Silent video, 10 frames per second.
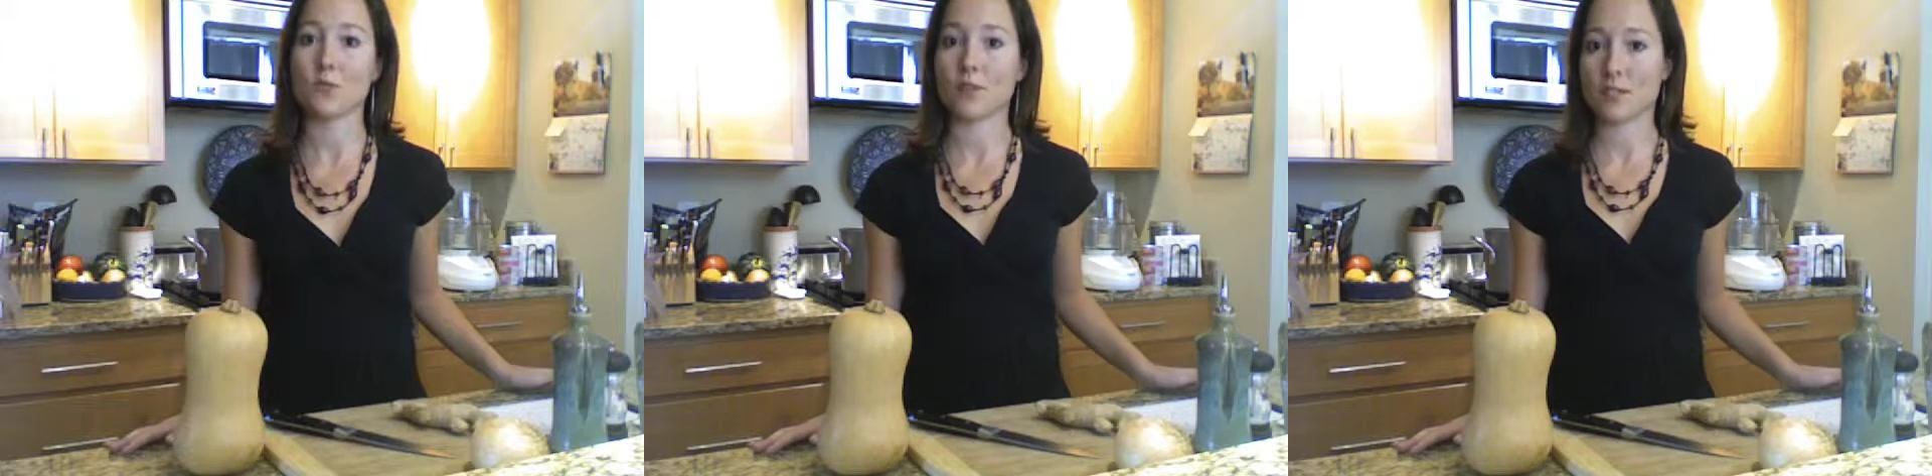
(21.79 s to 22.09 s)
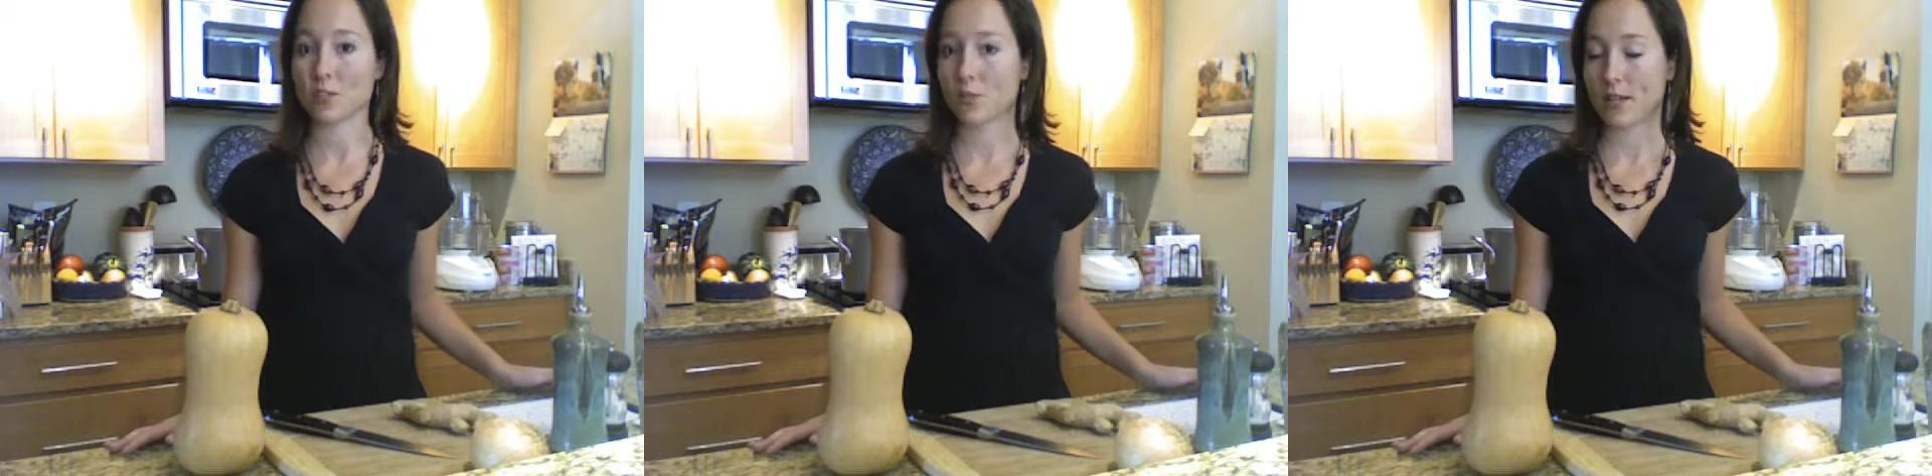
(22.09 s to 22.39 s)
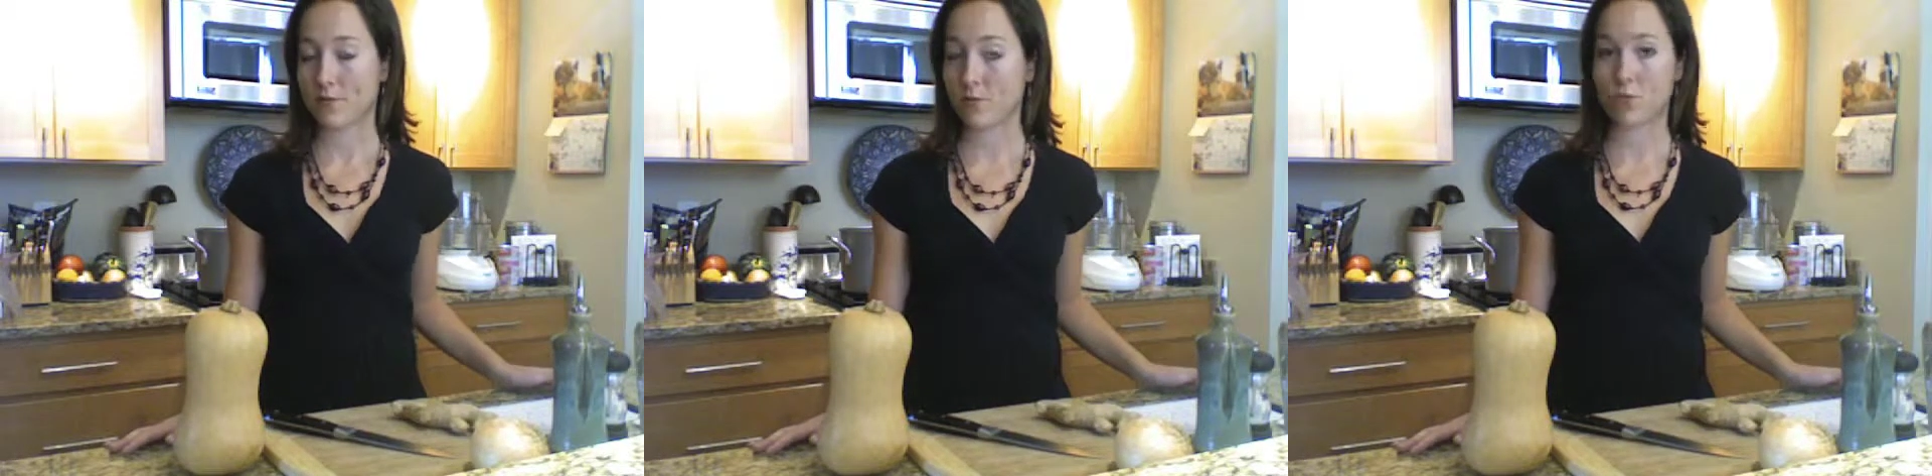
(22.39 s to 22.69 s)
for
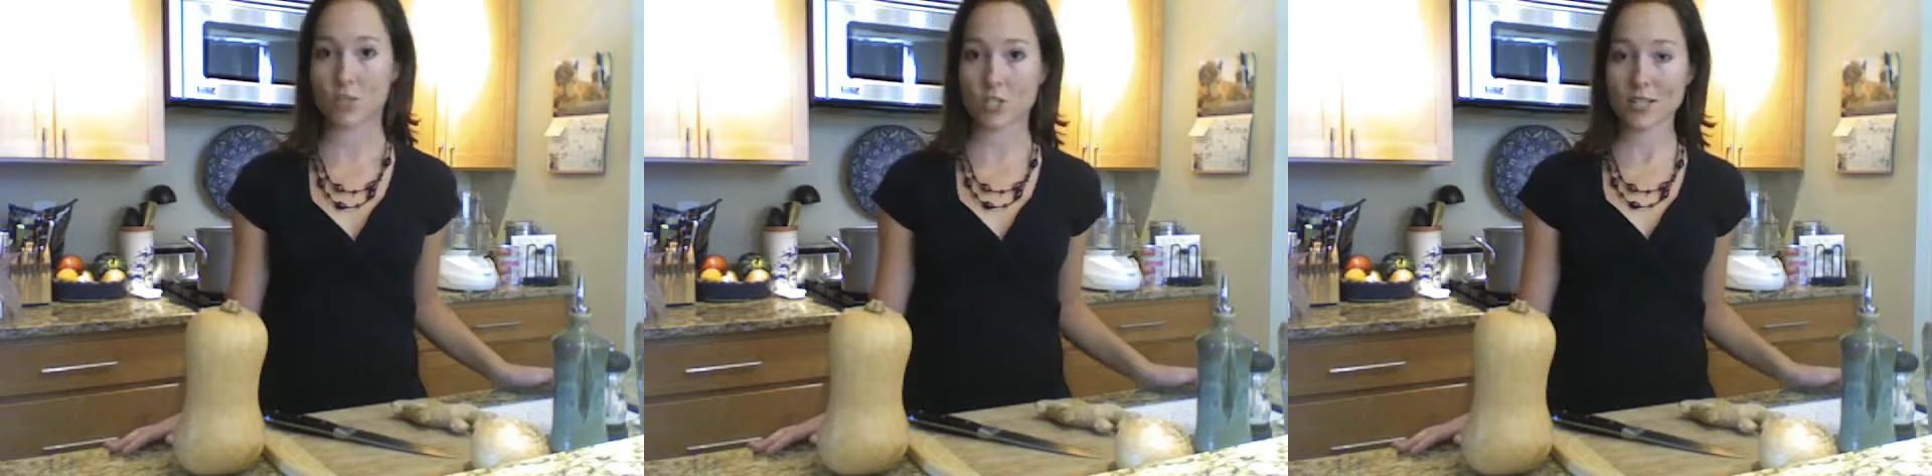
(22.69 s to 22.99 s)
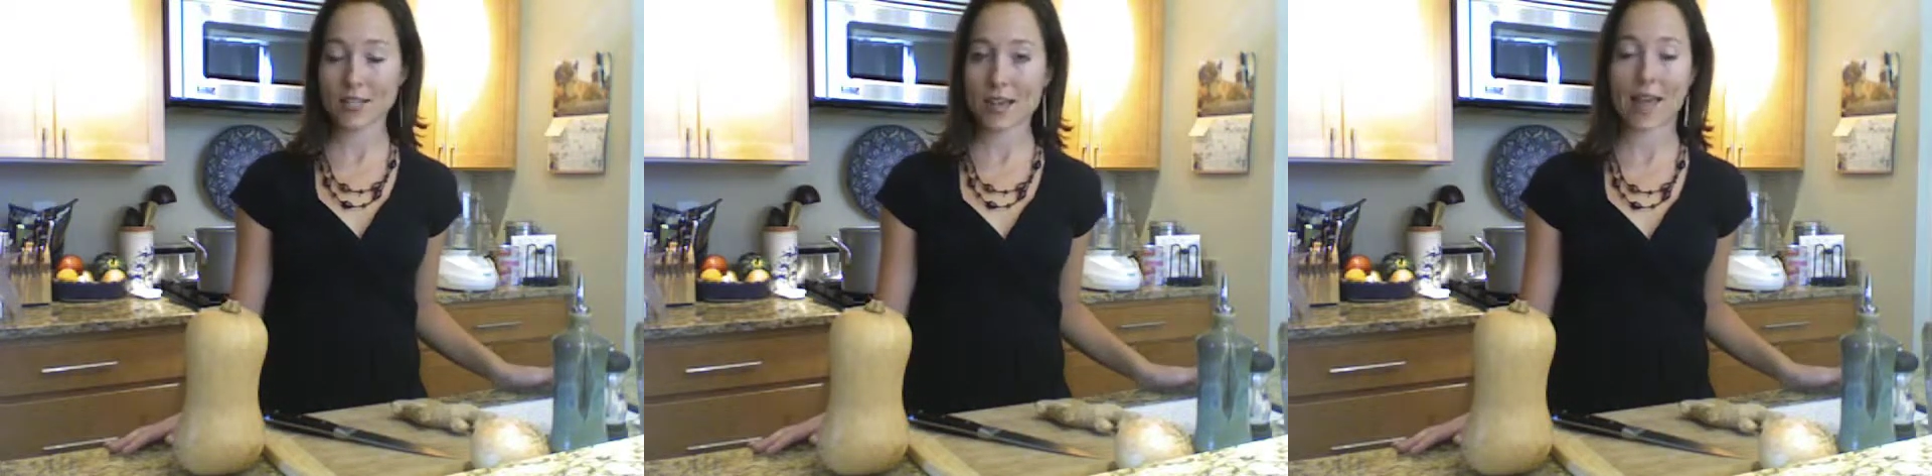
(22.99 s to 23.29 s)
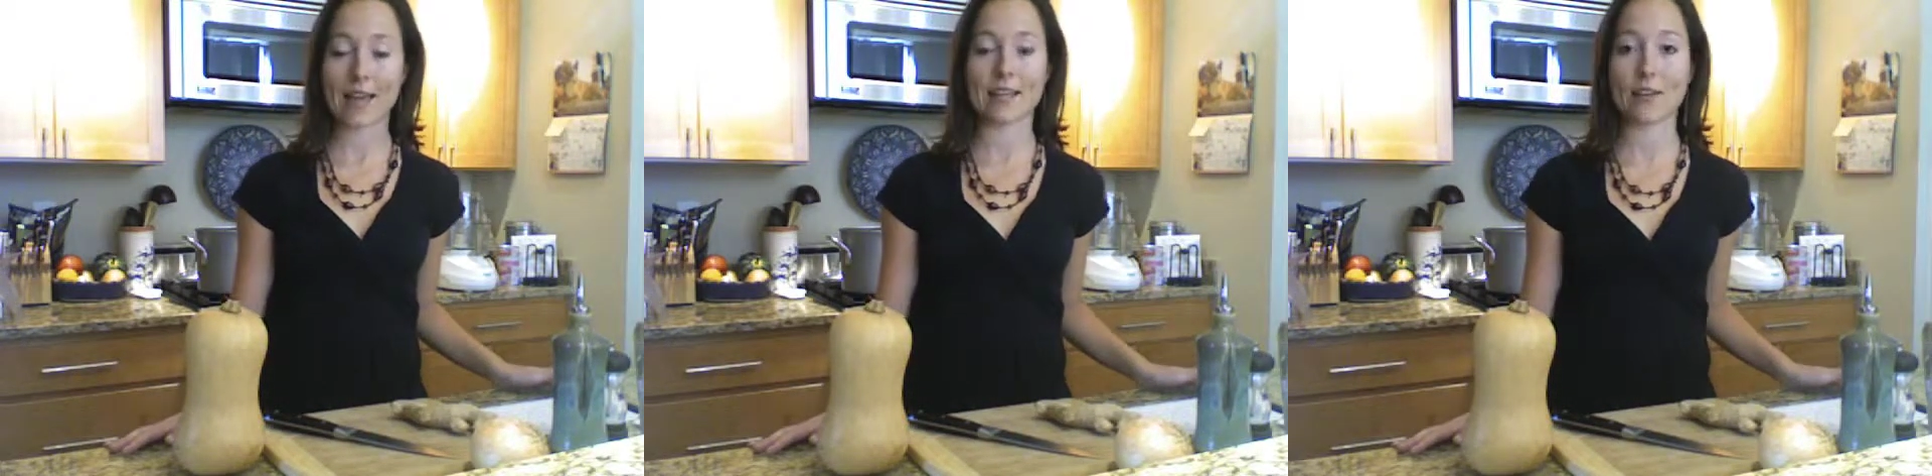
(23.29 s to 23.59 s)
Integrative Nutrition
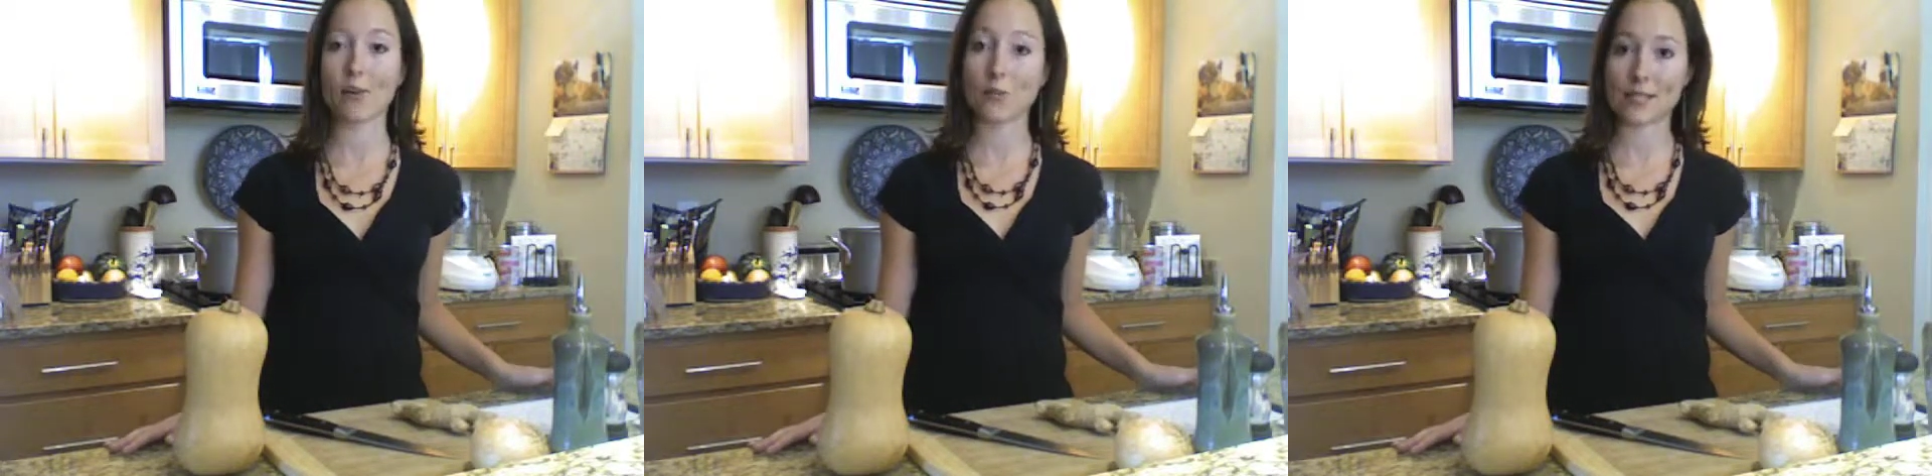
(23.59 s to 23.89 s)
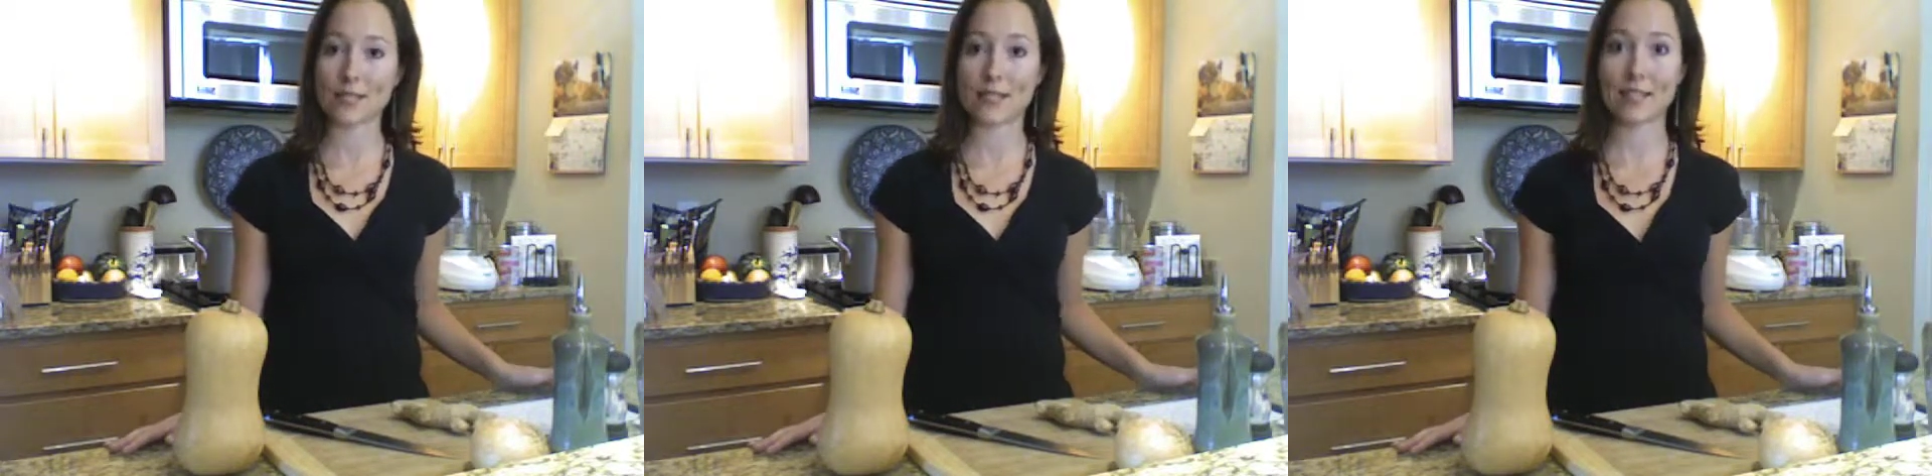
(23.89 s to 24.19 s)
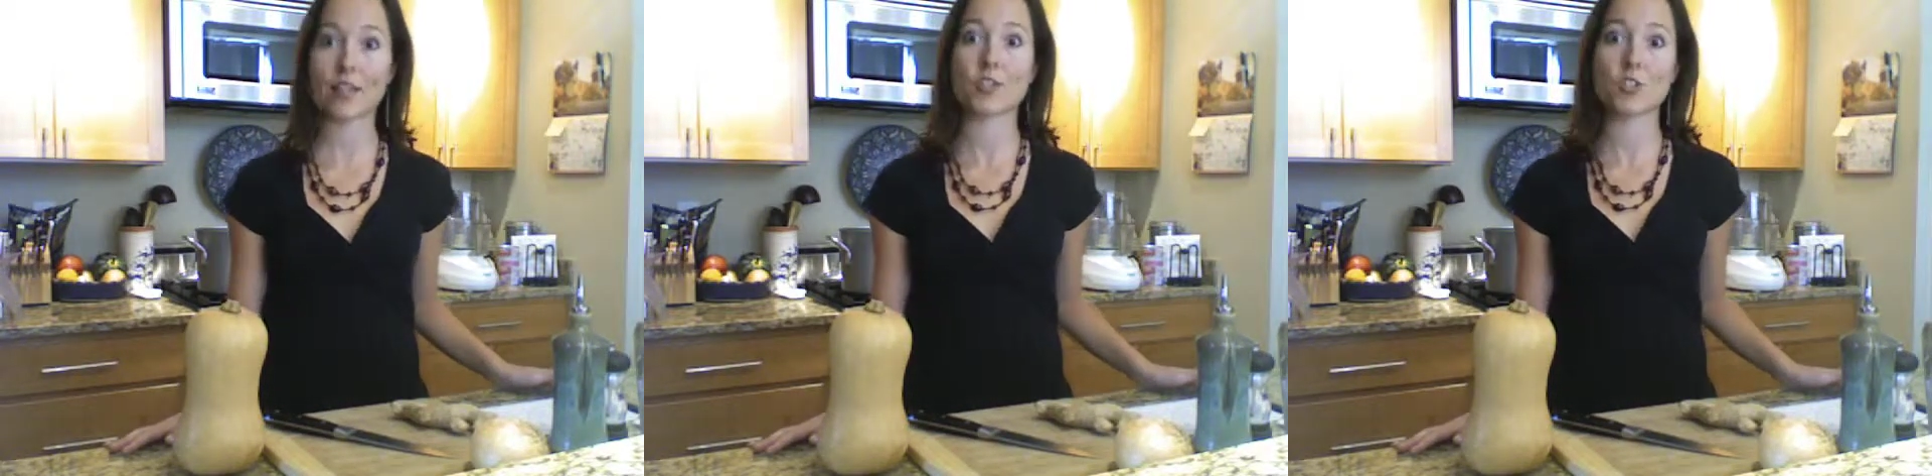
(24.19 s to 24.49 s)
and a holistic
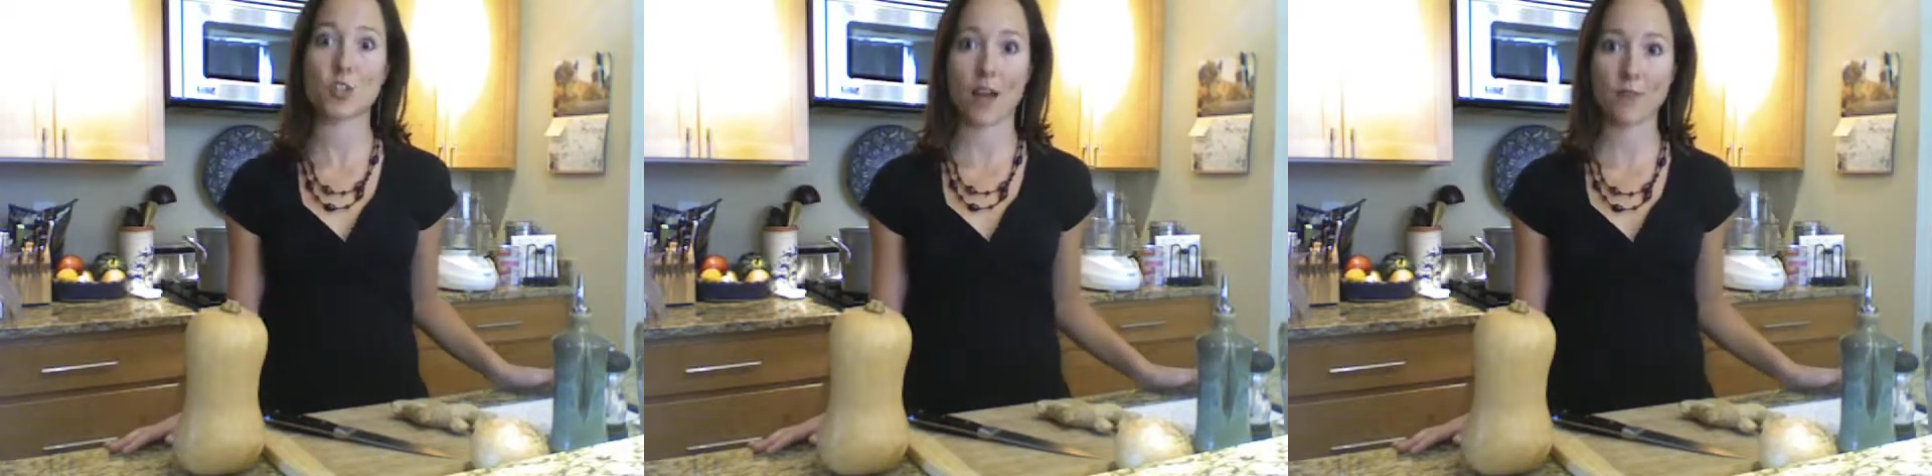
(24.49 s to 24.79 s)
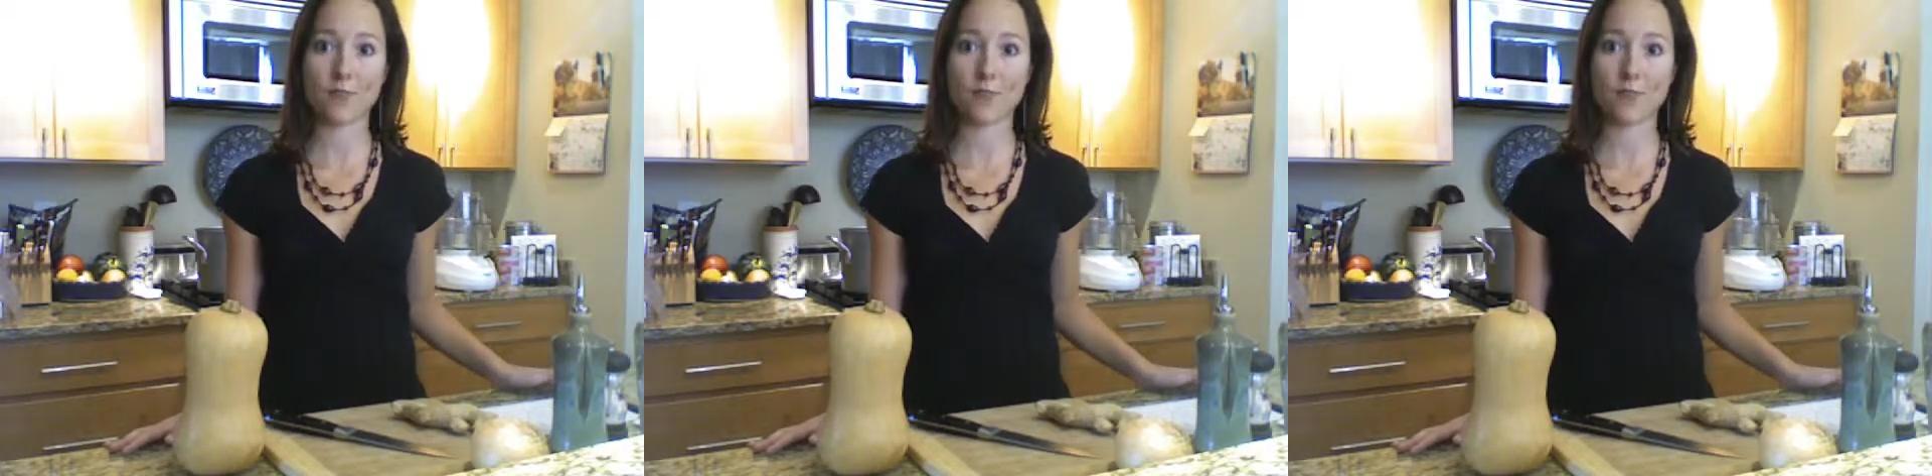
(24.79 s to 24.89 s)
chef.